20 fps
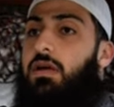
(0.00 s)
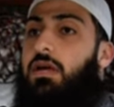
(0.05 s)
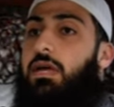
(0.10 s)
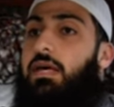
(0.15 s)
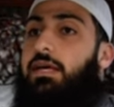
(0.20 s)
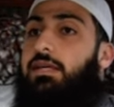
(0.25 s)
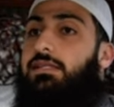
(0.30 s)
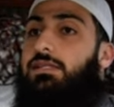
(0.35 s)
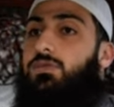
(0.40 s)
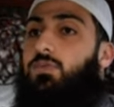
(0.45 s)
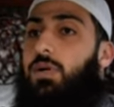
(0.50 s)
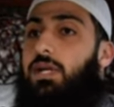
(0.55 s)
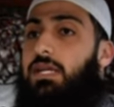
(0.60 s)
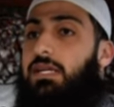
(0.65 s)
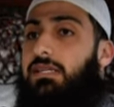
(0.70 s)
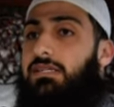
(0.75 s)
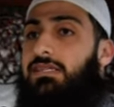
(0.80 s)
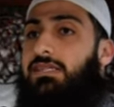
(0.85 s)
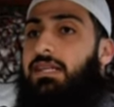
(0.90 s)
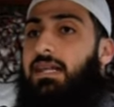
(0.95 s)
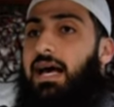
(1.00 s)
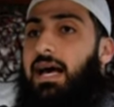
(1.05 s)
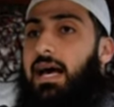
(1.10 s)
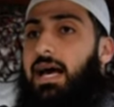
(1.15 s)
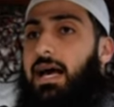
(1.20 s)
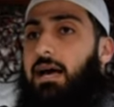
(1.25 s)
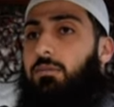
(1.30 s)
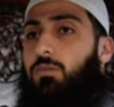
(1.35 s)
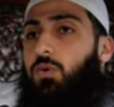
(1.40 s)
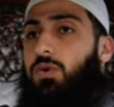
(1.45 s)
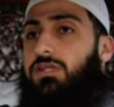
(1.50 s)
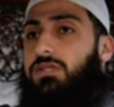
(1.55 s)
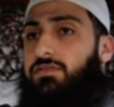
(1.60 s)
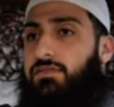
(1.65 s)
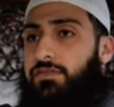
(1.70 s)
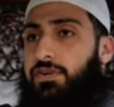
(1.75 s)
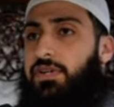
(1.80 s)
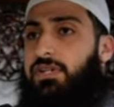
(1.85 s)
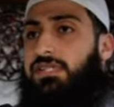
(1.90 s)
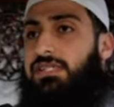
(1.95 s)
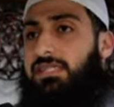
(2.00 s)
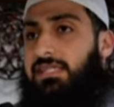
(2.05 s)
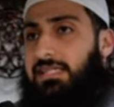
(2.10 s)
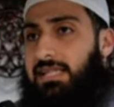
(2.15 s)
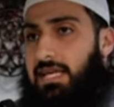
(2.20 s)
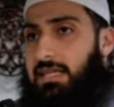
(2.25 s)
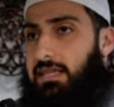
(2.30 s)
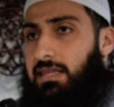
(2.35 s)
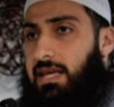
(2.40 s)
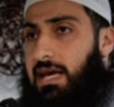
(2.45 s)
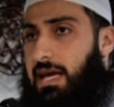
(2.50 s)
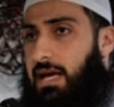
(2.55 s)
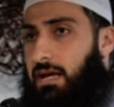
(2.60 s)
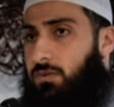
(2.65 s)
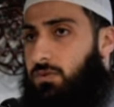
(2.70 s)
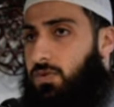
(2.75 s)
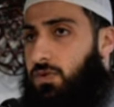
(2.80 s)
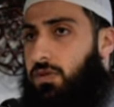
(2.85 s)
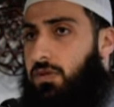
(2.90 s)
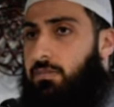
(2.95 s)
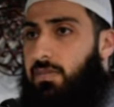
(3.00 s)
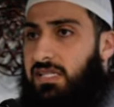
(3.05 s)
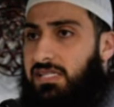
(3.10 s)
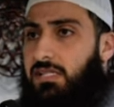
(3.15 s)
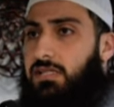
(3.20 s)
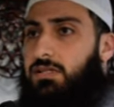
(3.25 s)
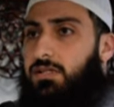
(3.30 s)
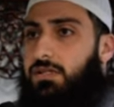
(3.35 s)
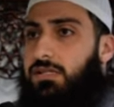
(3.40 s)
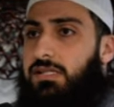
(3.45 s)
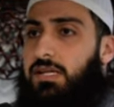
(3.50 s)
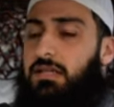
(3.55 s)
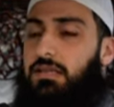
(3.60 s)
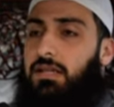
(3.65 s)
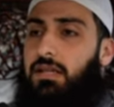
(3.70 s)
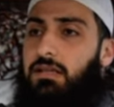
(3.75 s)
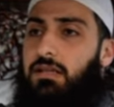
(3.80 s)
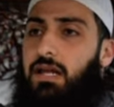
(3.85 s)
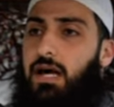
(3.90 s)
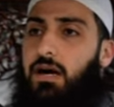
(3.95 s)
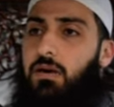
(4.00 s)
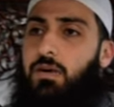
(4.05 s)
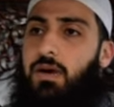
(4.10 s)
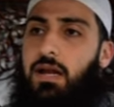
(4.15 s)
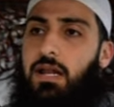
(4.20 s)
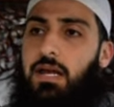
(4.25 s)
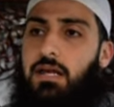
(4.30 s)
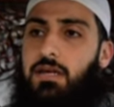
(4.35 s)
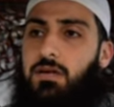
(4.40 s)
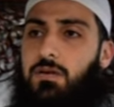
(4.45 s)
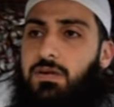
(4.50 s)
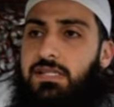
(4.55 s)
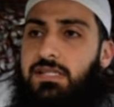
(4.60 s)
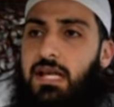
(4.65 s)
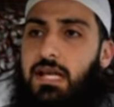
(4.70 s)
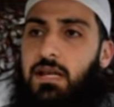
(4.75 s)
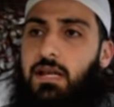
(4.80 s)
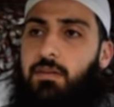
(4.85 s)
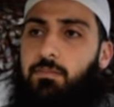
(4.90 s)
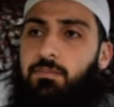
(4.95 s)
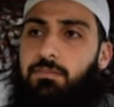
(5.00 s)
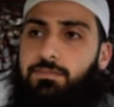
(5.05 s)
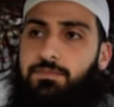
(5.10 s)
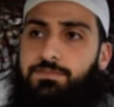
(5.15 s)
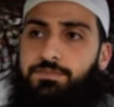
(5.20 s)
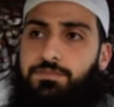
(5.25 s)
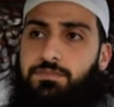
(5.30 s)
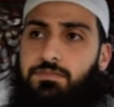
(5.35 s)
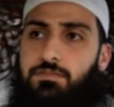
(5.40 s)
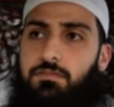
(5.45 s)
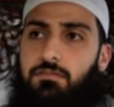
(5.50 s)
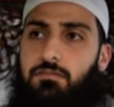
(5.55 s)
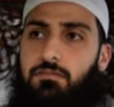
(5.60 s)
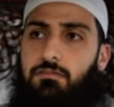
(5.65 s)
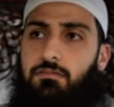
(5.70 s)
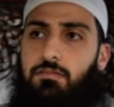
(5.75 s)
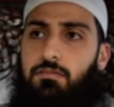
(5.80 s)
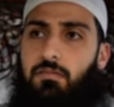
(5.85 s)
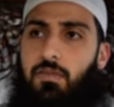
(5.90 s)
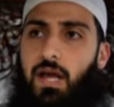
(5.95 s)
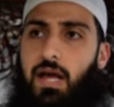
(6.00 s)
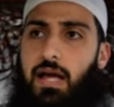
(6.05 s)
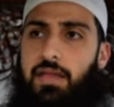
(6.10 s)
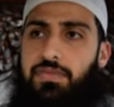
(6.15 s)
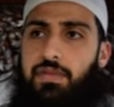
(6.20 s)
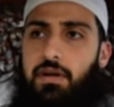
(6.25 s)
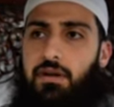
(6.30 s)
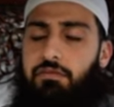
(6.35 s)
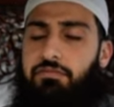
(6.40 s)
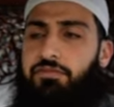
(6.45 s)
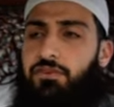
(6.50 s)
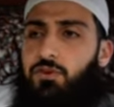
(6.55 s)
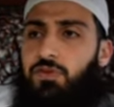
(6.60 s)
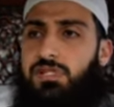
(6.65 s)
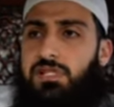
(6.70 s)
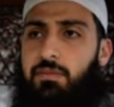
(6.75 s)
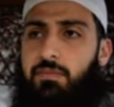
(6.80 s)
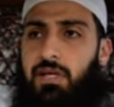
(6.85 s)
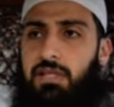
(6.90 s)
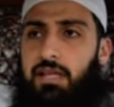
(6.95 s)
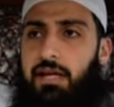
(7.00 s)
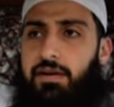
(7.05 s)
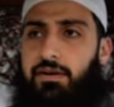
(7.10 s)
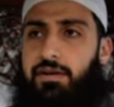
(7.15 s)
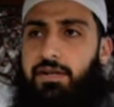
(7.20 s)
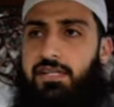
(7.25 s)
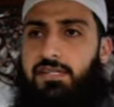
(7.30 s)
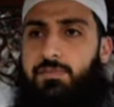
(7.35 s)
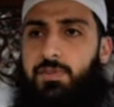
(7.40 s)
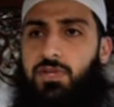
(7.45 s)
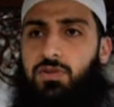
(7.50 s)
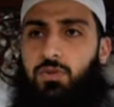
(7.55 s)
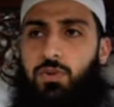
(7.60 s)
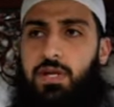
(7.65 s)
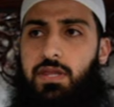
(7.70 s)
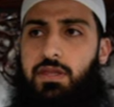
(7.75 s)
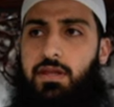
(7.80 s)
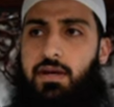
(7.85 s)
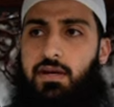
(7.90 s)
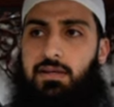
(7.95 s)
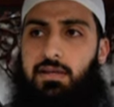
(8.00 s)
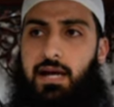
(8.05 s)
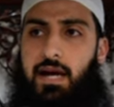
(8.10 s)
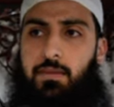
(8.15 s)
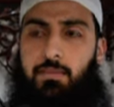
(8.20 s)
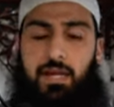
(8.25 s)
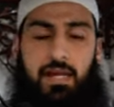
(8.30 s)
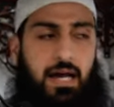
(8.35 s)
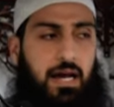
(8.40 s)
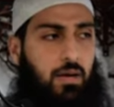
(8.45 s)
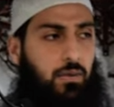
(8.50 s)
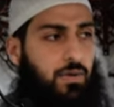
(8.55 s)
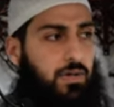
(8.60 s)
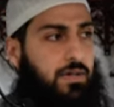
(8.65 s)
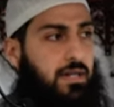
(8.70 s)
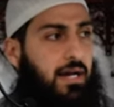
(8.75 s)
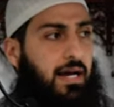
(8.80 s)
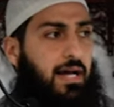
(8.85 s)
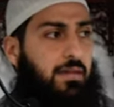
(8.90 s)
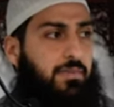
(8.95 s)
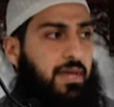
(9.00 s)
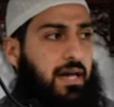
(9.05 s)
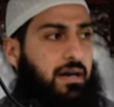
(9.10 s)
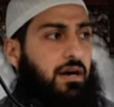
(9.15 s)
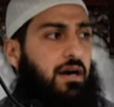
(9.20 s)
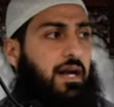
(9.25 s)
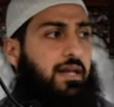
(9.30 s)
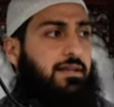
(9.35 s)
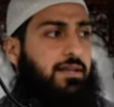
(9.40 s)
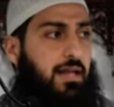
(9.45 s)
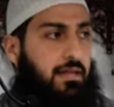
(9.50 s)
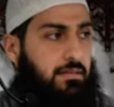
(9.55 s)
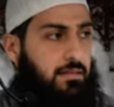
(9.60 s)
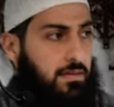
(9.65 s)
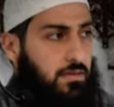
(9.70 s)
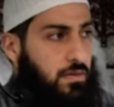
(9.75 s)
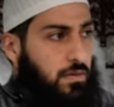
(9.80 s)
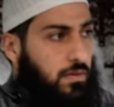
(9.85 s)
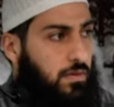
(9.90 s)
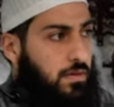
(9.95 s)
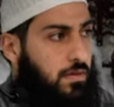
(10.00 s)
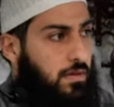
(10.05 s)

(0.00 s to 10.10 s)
is when Islam was first sent down to the Messenger sallallahu alayhi wa sallam. And there are a few similarities between their time and our time that are identical.